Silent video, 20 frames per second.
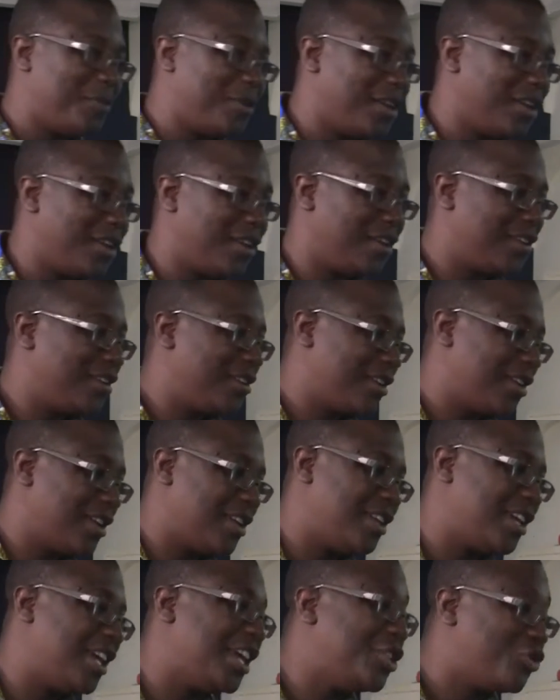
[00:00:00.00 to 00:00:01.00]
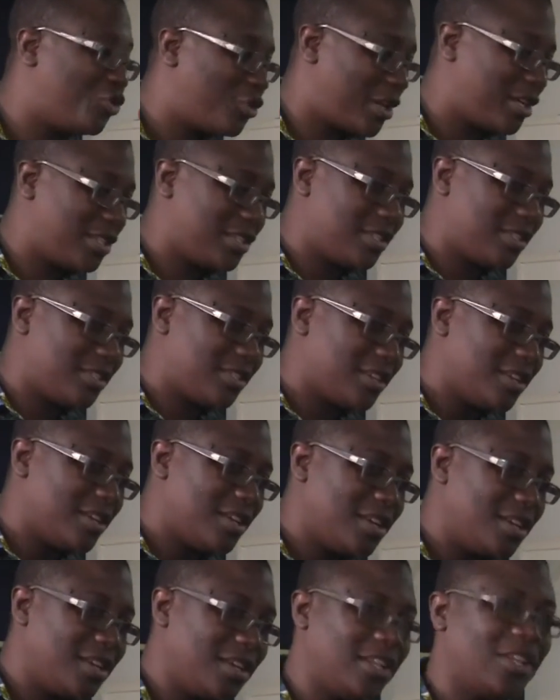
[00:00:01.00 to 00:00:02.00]
me any interest,
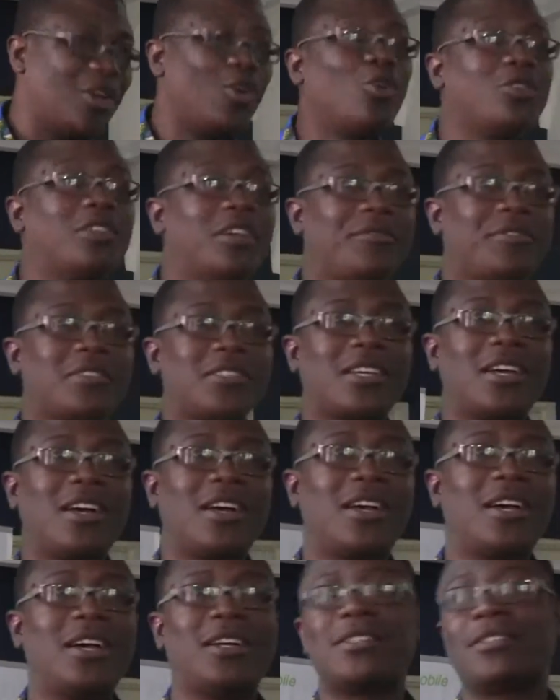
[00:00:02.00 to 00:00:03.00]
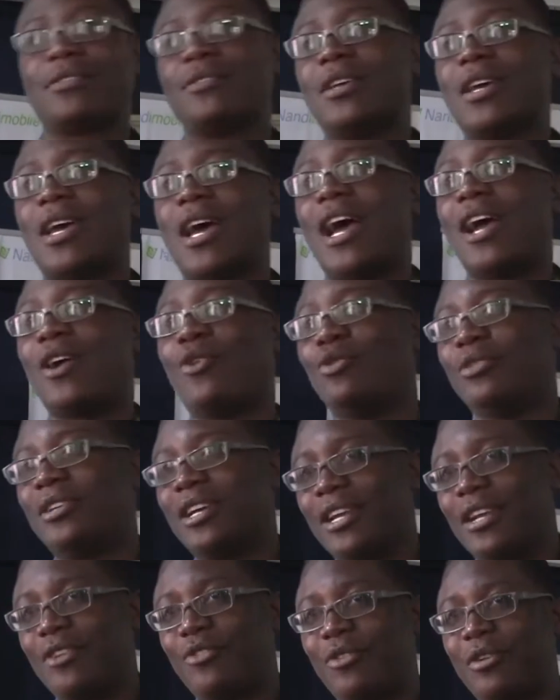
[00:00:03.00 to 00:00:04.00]
they hold the physical cash. I hold the
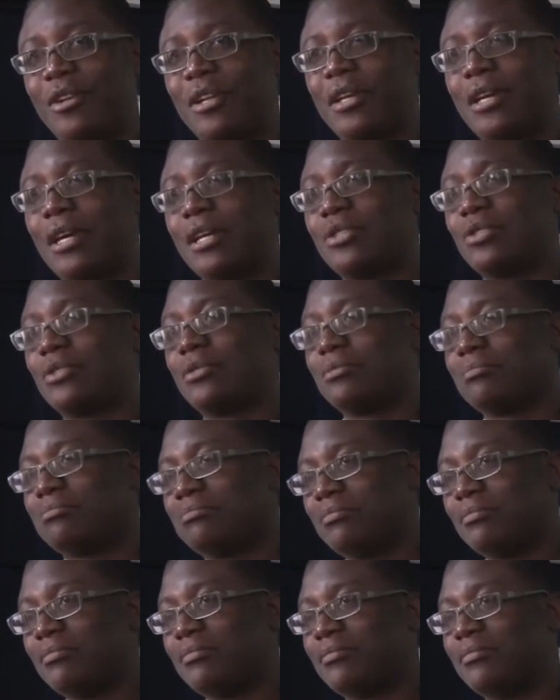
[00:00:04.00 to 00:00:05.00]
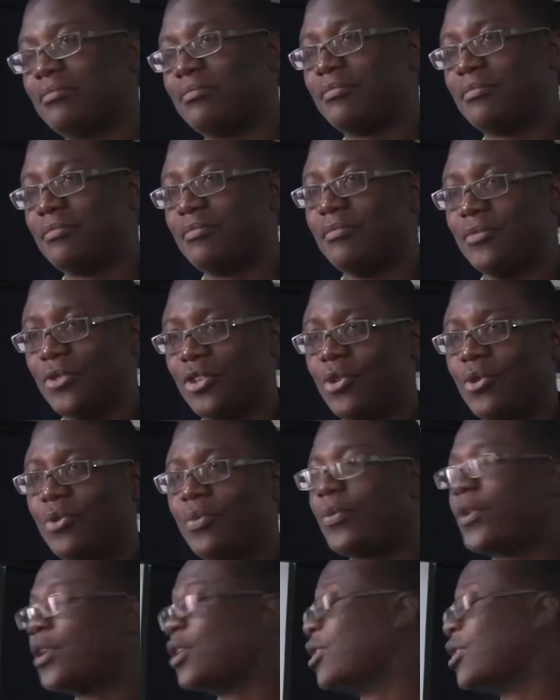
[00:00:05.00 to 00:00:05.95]
electronic cash. You know?